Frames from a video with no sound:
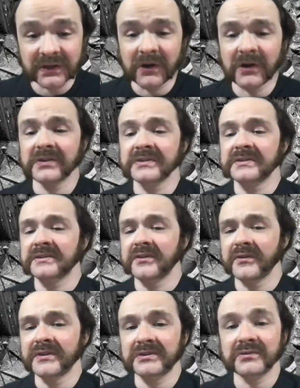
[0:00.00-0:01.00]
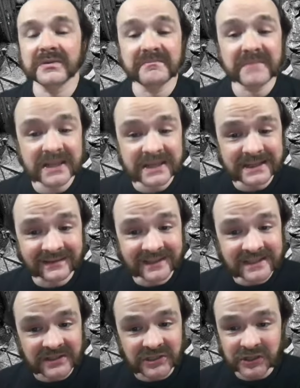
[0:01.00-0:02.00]
aren't going to
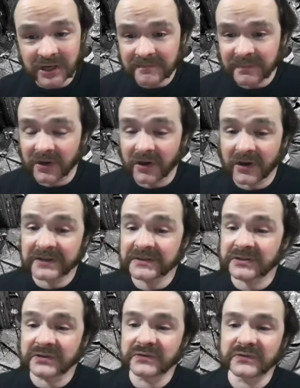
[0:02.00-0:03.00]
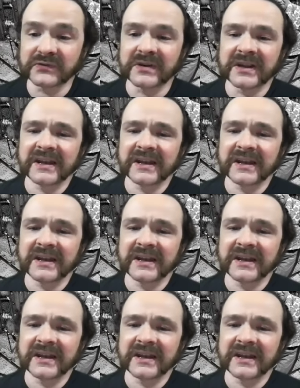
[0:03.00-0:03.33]
immediately jump onto